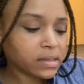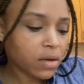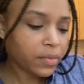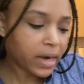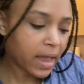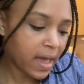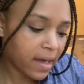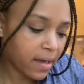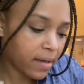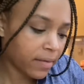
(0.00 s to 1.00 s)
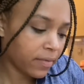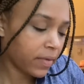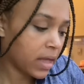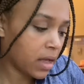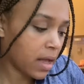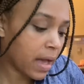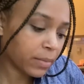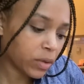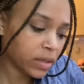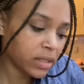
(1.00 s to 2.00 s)
on what I have,
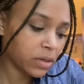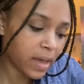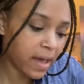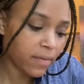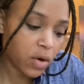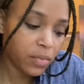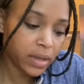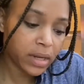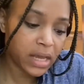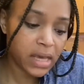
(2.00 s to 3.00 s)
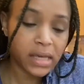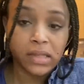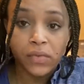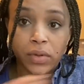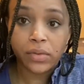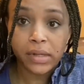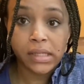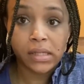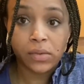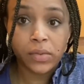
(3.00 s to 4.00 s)
I'm going to have oatmeal and eggs for the
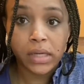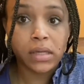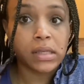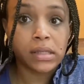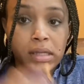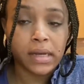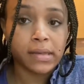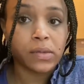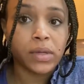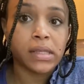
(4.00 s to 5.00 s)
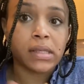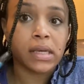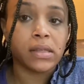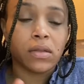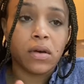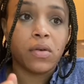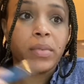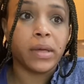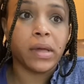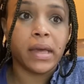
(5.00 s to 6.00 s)
rest of the week. Today's Wednesday, so the
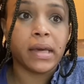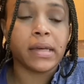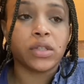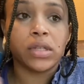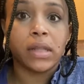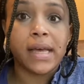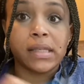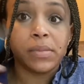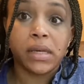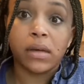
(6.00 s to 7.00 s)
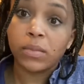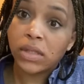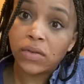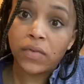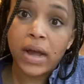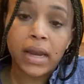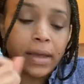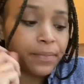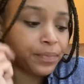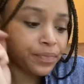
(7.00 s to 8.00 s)
oatmeal and eggs should last me up until
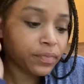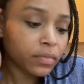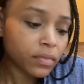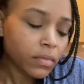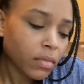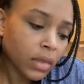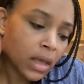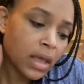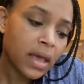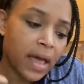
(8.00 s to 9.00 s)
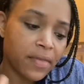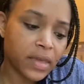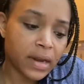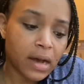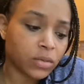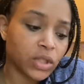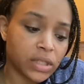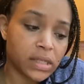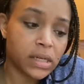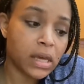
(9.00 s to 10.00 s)
Friday. And then I will
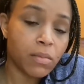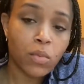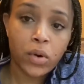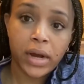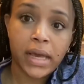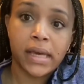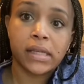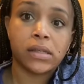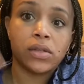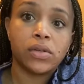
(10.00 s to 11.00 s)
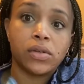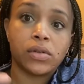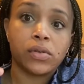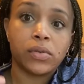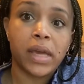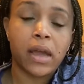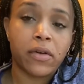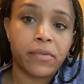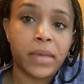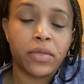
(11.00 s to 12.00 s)
just need more eggs to
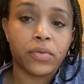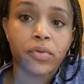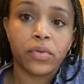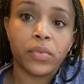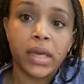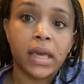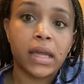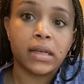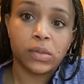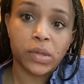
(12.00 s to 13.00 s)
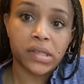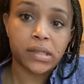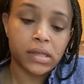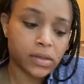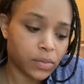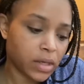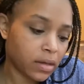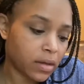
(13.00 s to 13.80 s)
carry me through the weekend as well as next week.